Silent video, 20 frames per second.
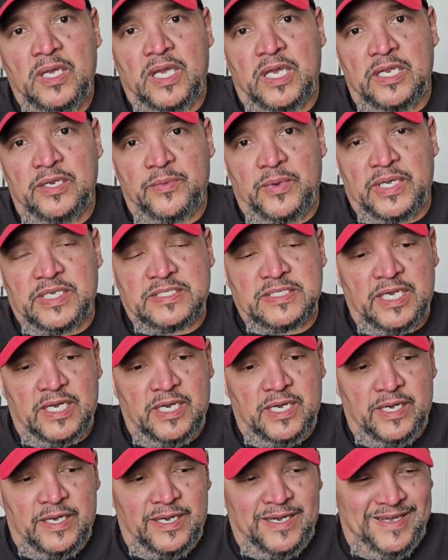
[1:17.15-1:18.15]
Anyways,
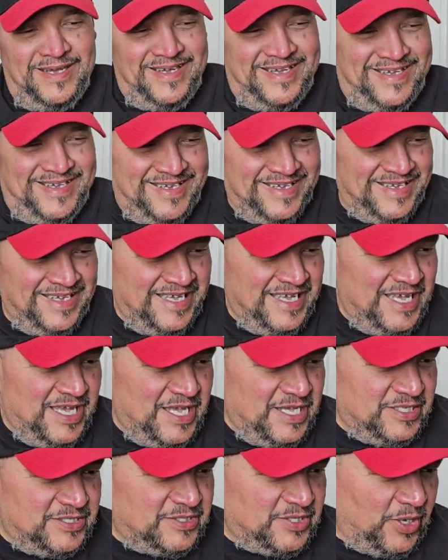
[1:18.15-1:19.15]

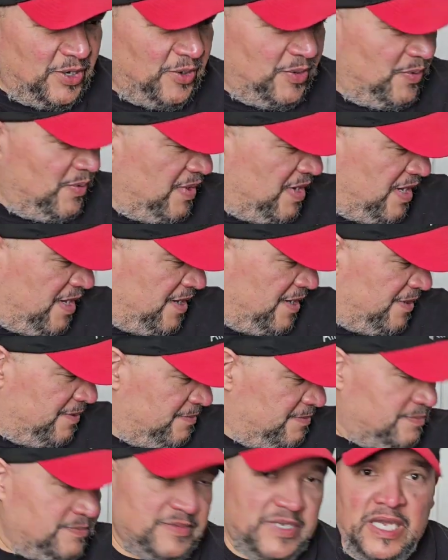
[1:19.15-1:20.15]

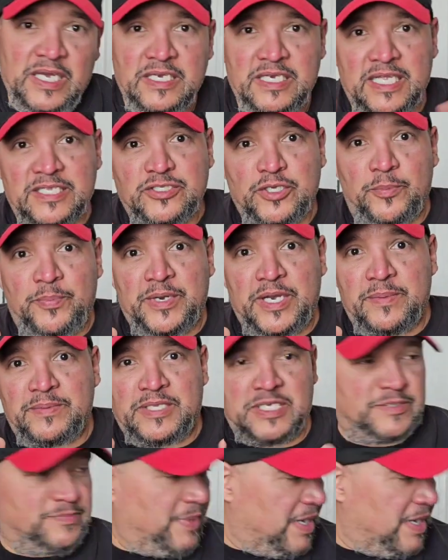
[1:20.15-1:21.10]
So, let's open up these